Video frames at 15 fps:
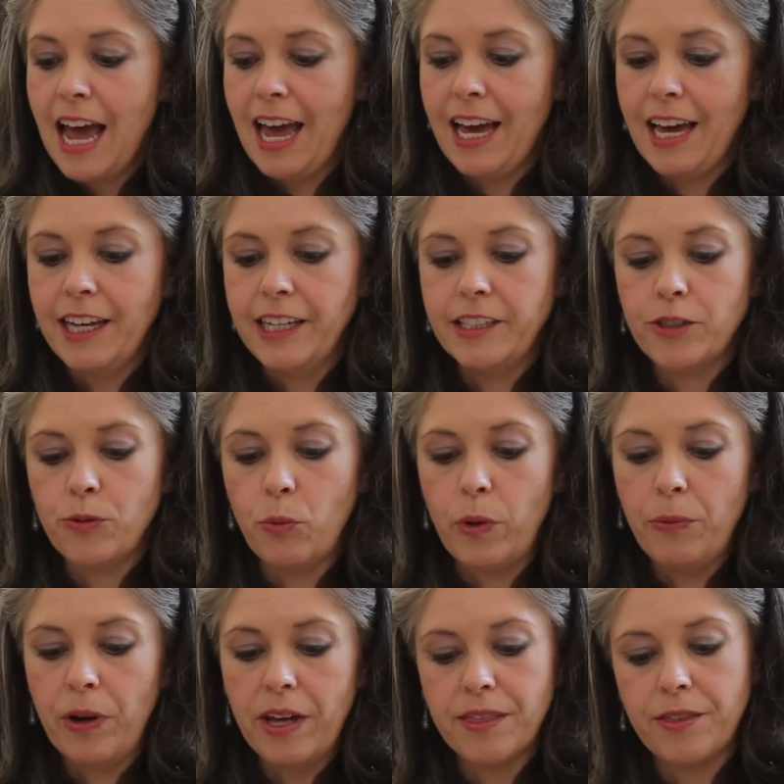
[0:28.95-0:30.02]
And
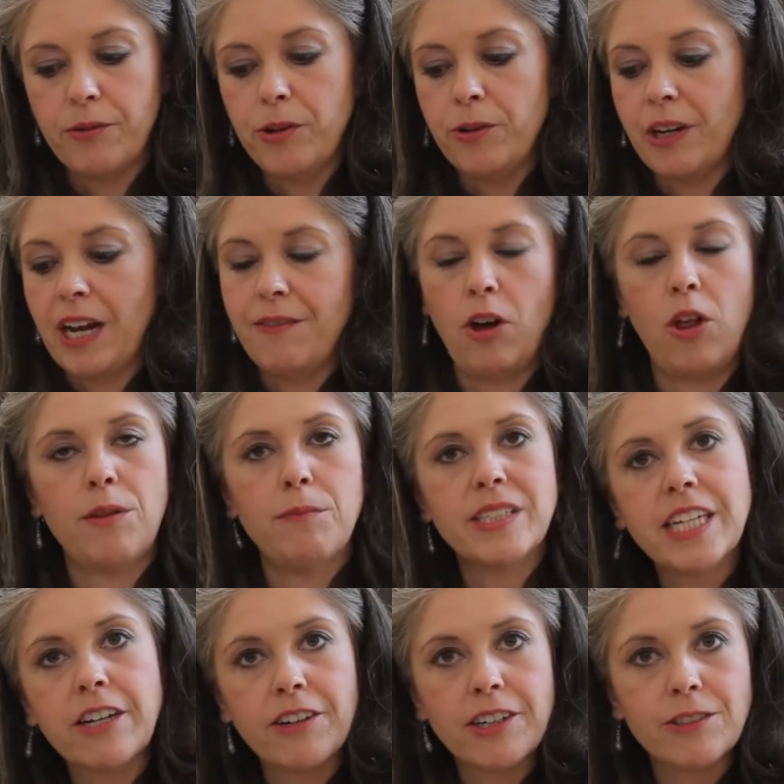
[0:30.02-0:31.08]
we went through kind of all the
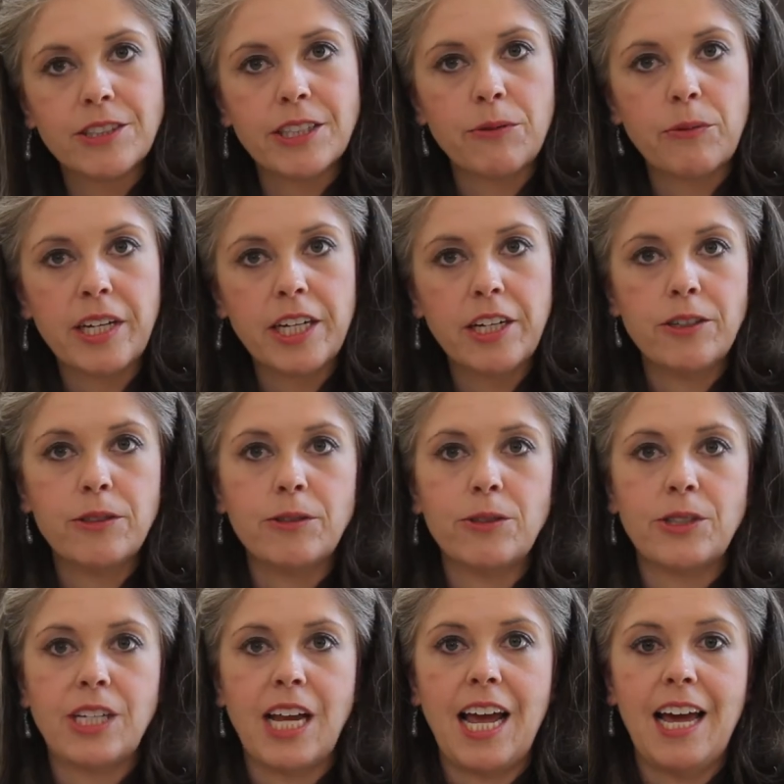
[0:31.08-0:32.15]
materials that we
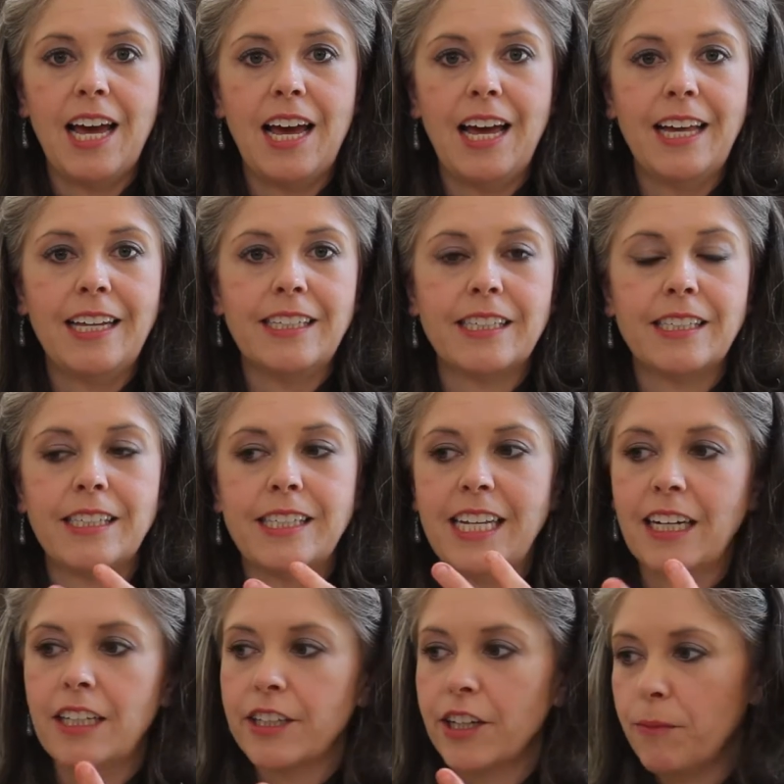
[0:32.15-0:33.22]
used and
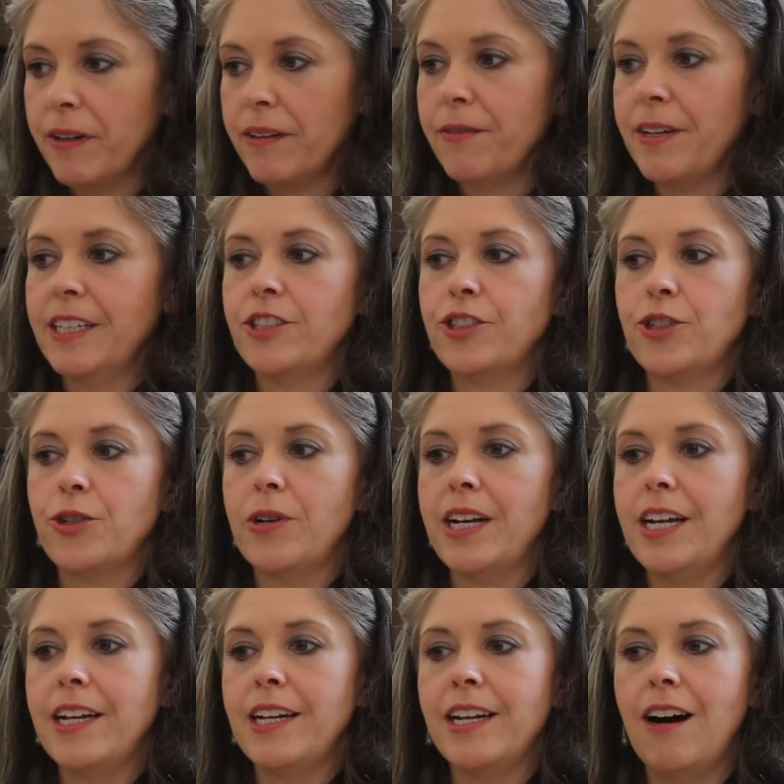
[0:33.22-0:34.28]
did a little bit of
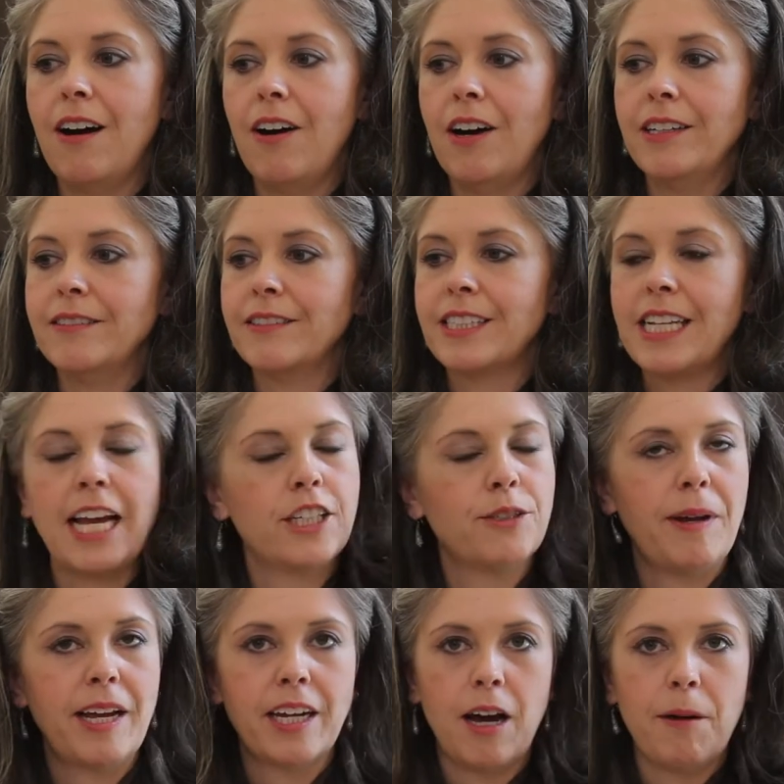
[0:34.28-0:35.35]
history on
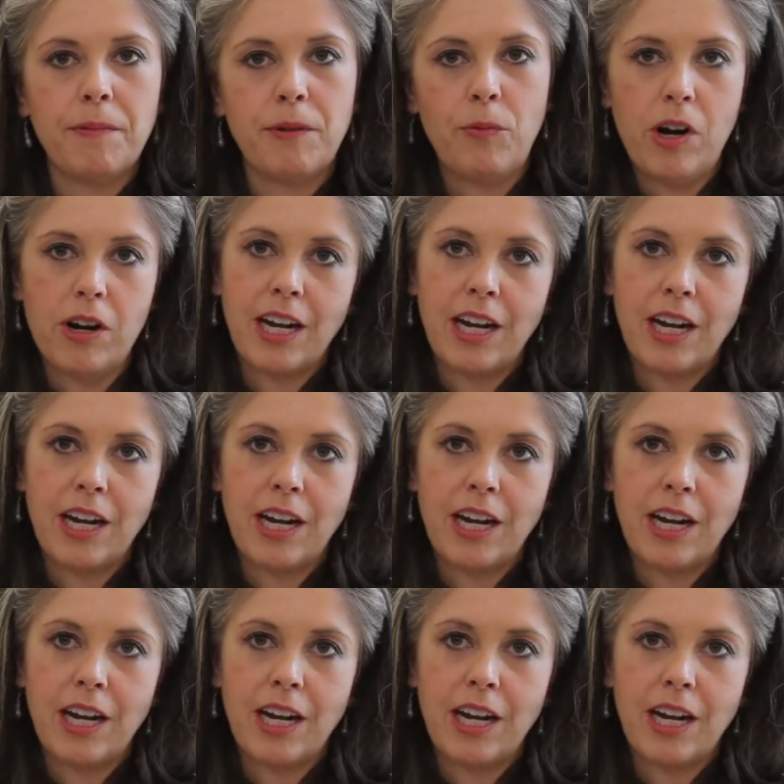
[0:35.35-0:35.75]
stage makeup and where